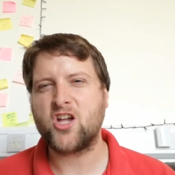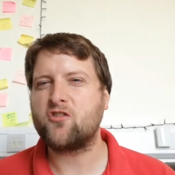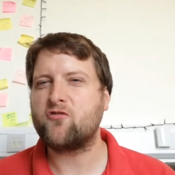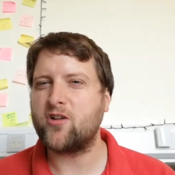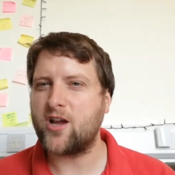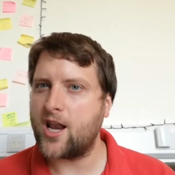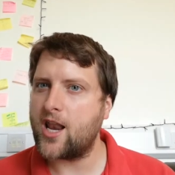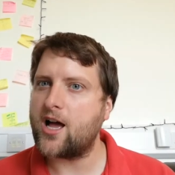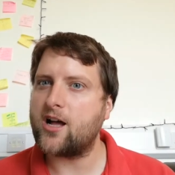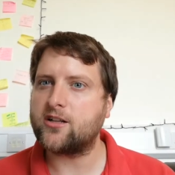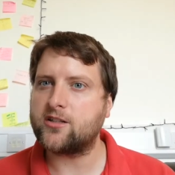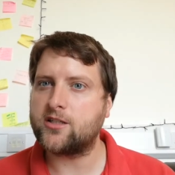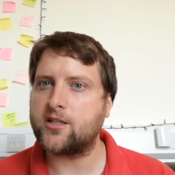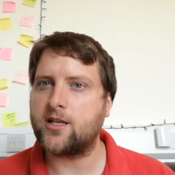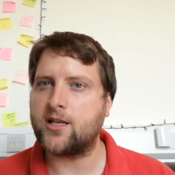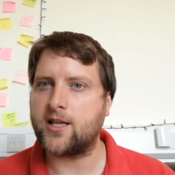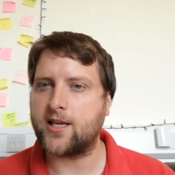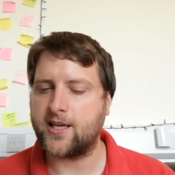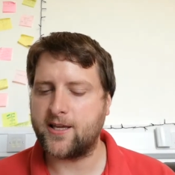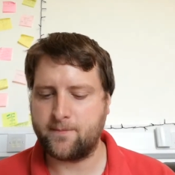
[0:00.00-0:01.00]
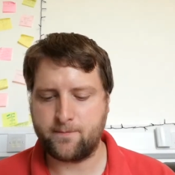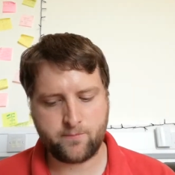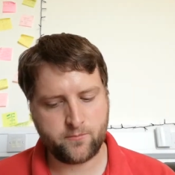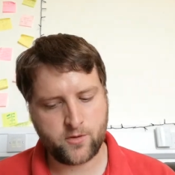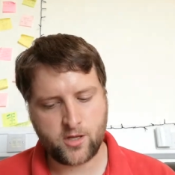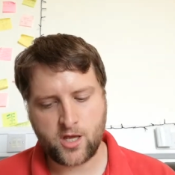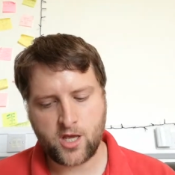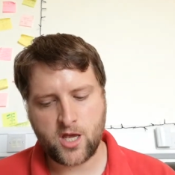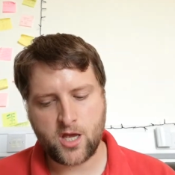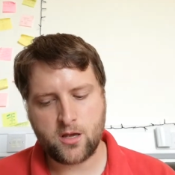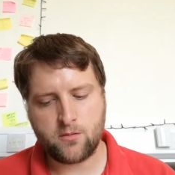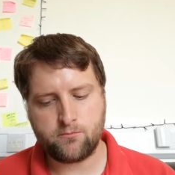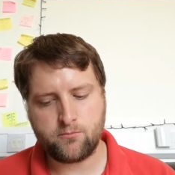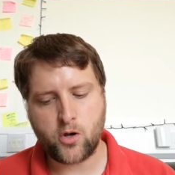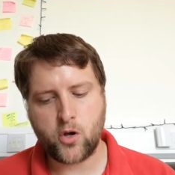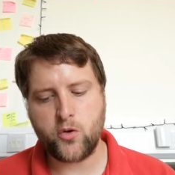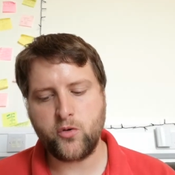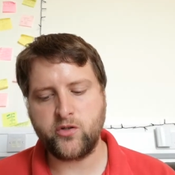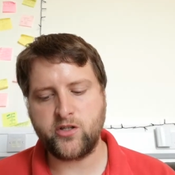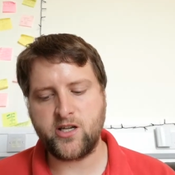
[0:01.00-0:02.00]
Reluctantly,
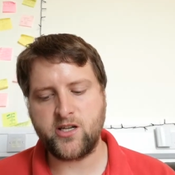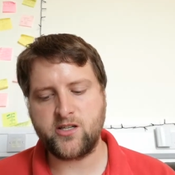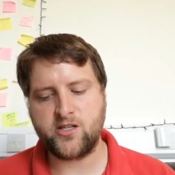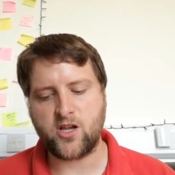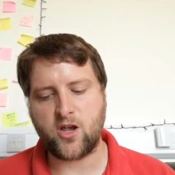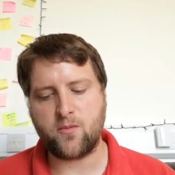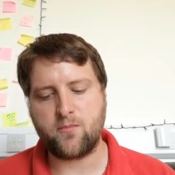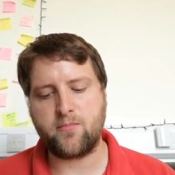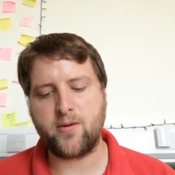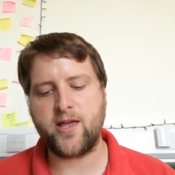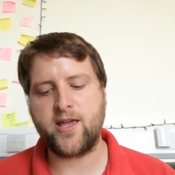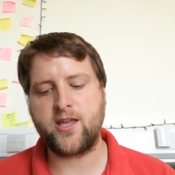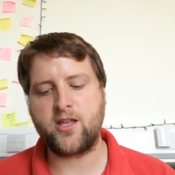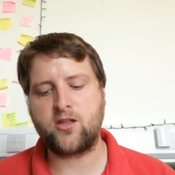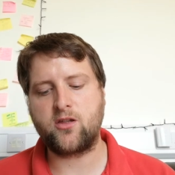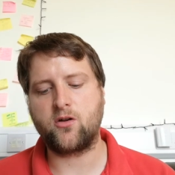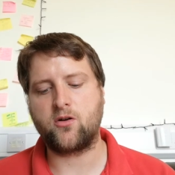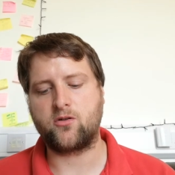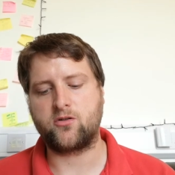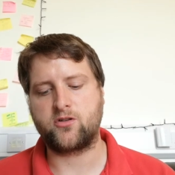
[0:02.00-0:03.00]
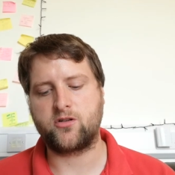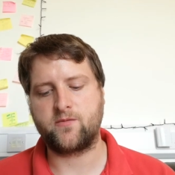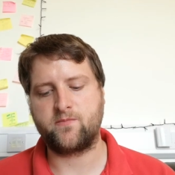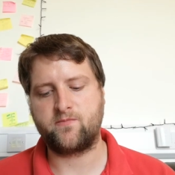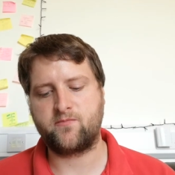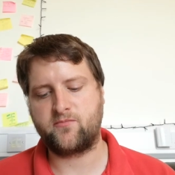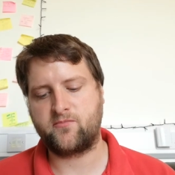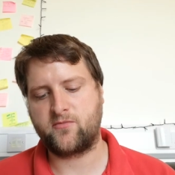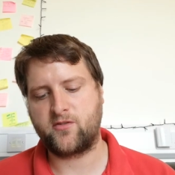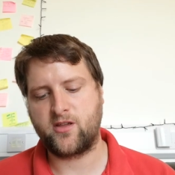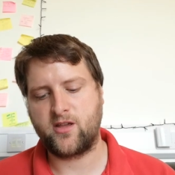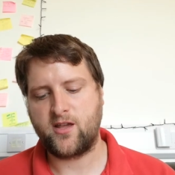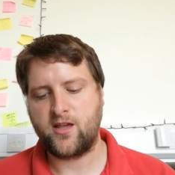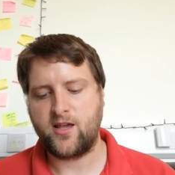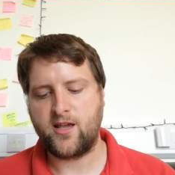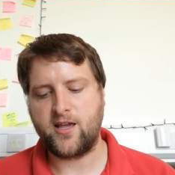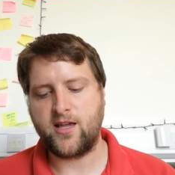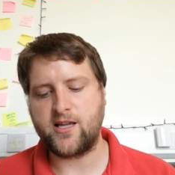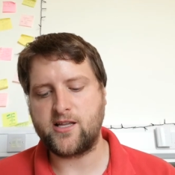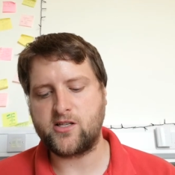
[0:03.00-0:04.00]
Moses obeyed God.
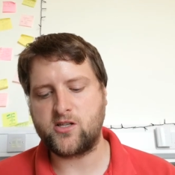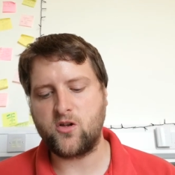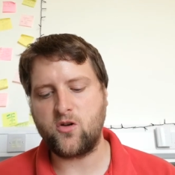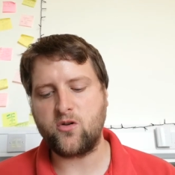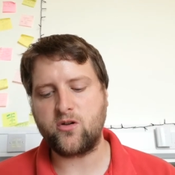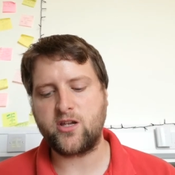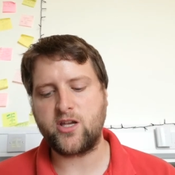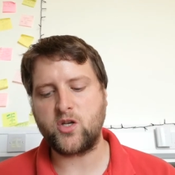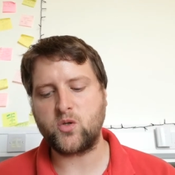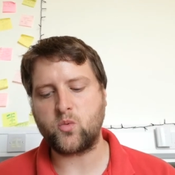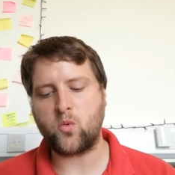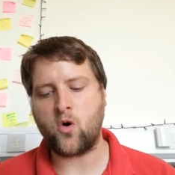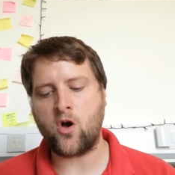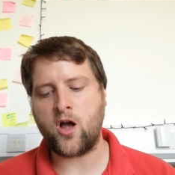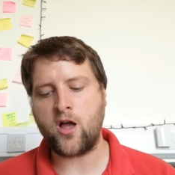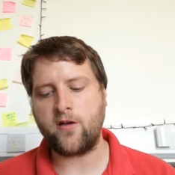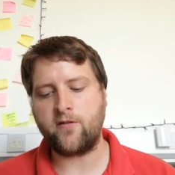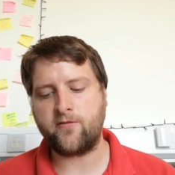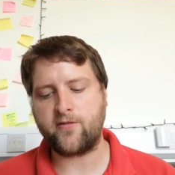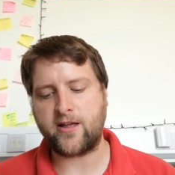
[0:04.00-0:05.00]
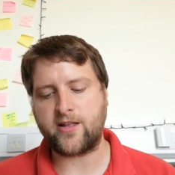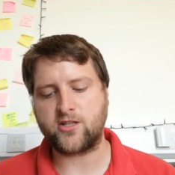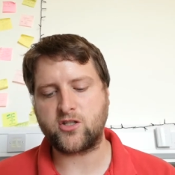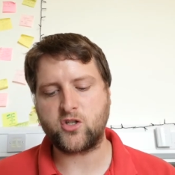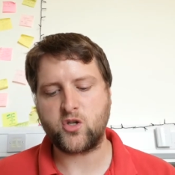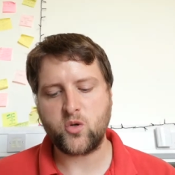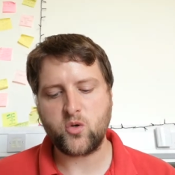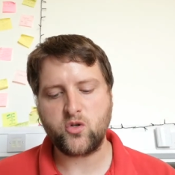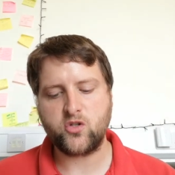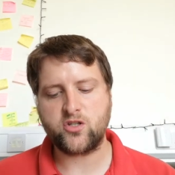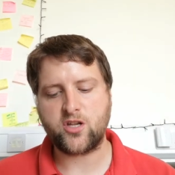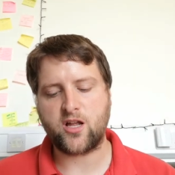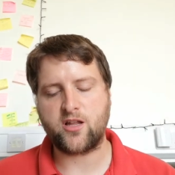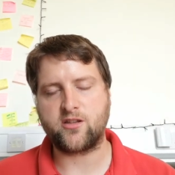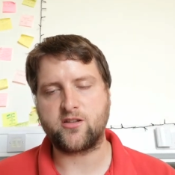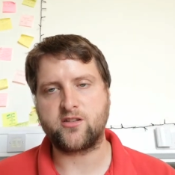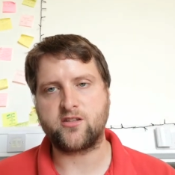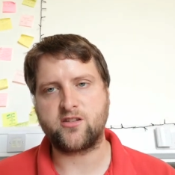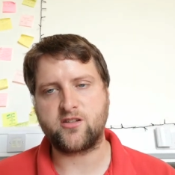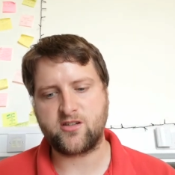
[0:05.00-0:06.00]
He took his wife and two
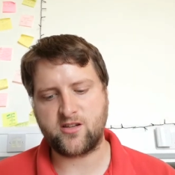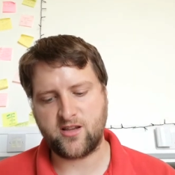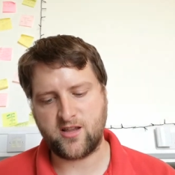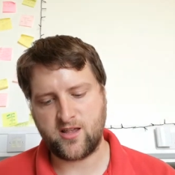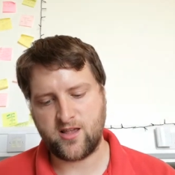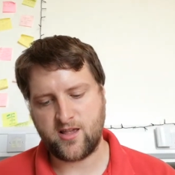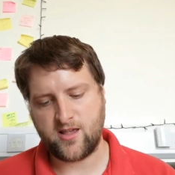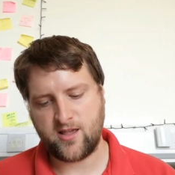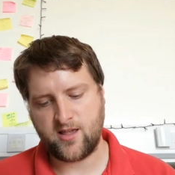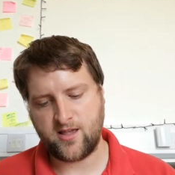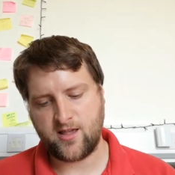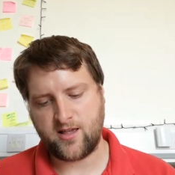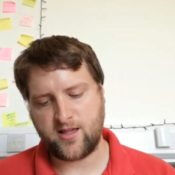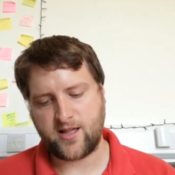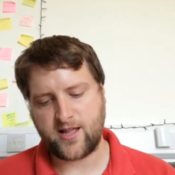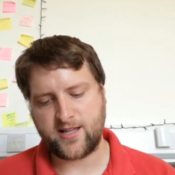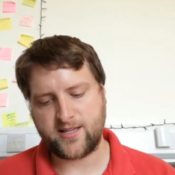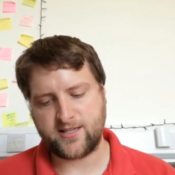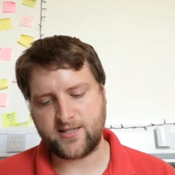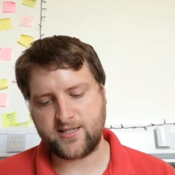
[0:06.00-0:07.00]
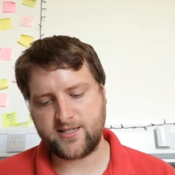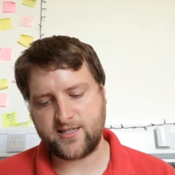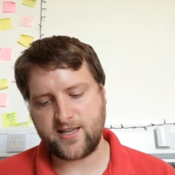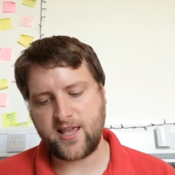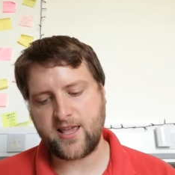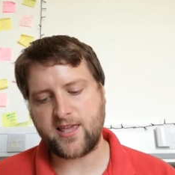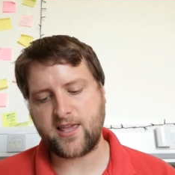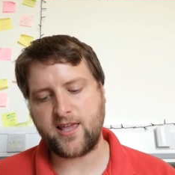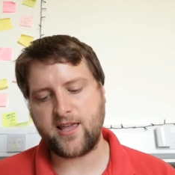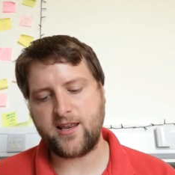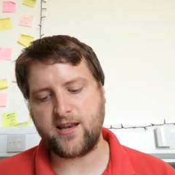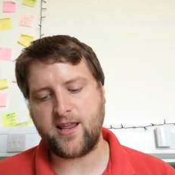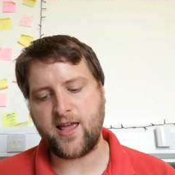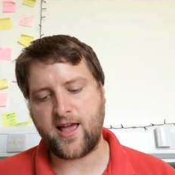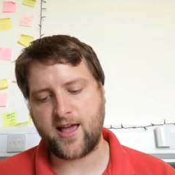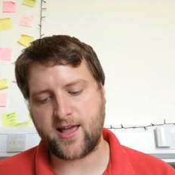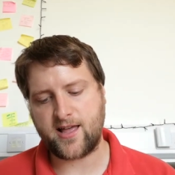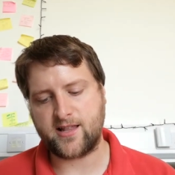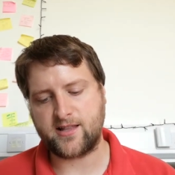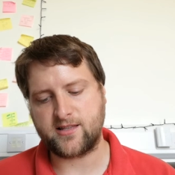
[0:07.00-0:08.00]
sons and stick in
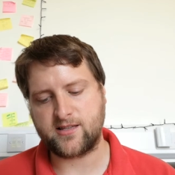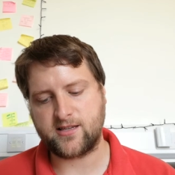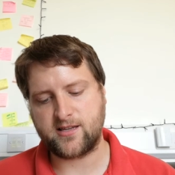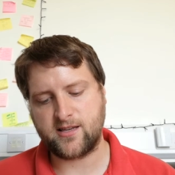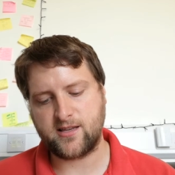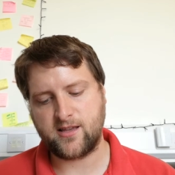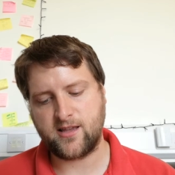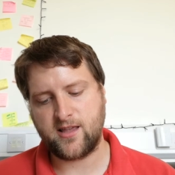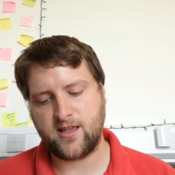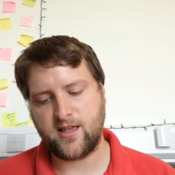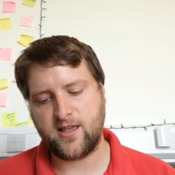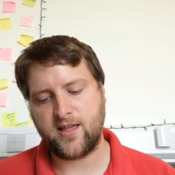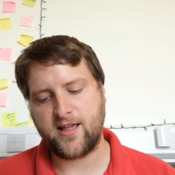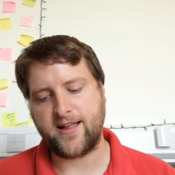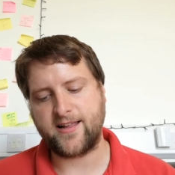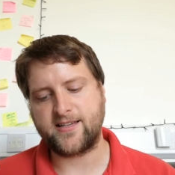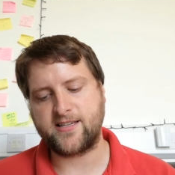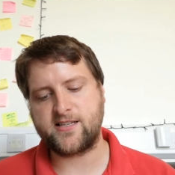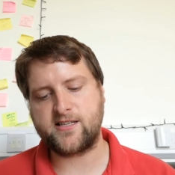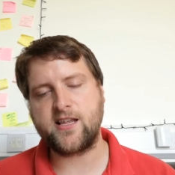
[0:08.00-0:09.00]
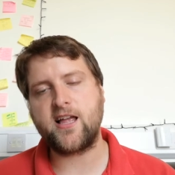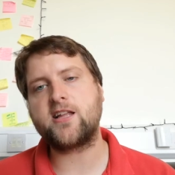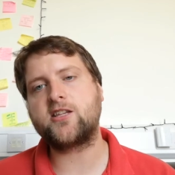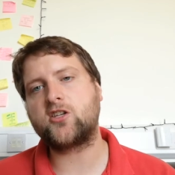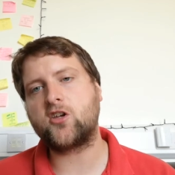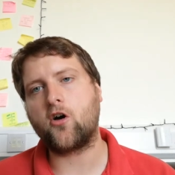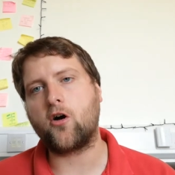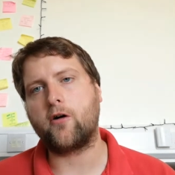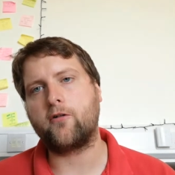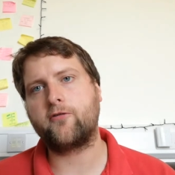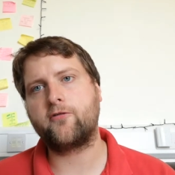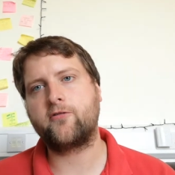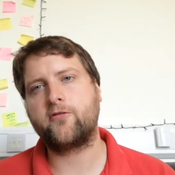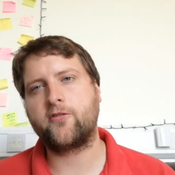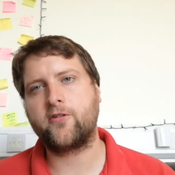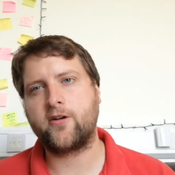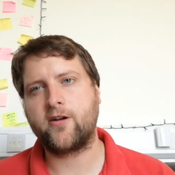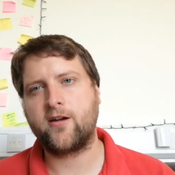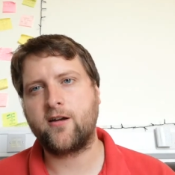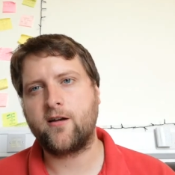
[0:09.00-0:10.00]
hand and set off
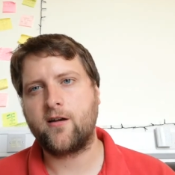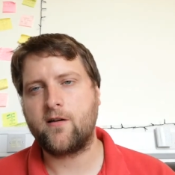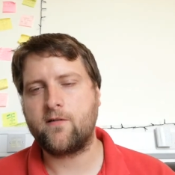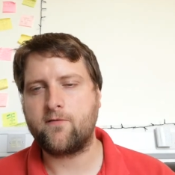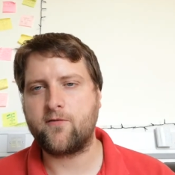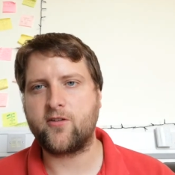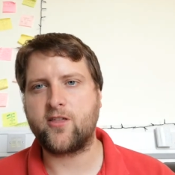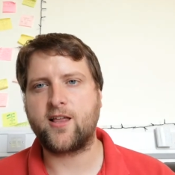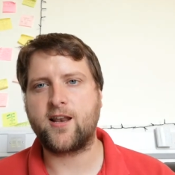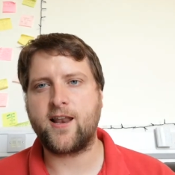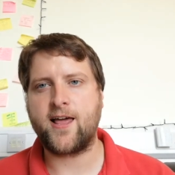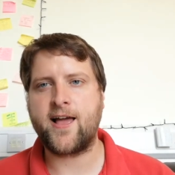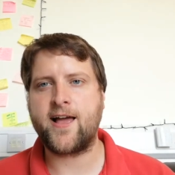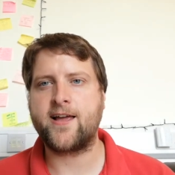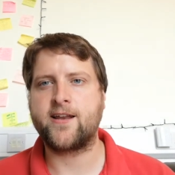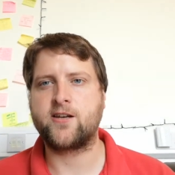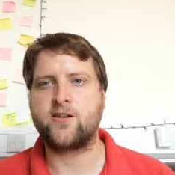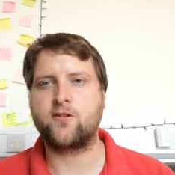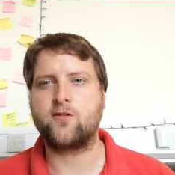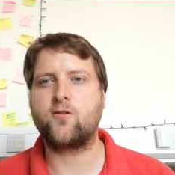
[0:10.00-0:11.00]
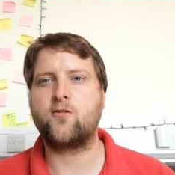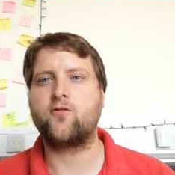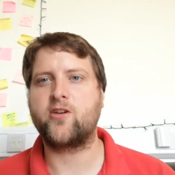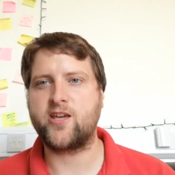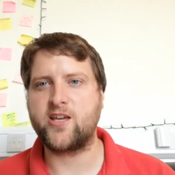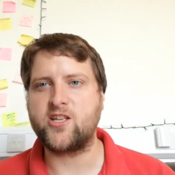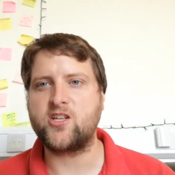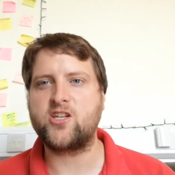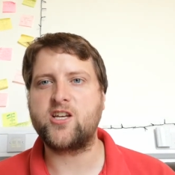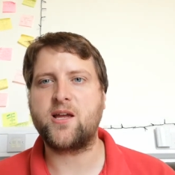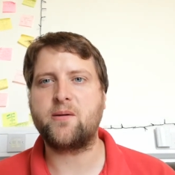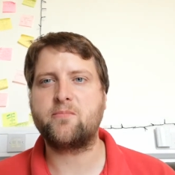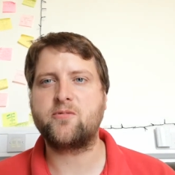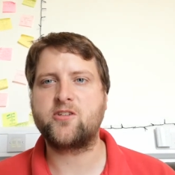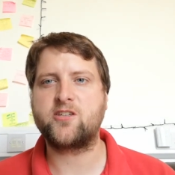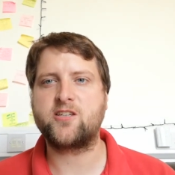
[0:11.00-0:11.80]
for the land of Egypt.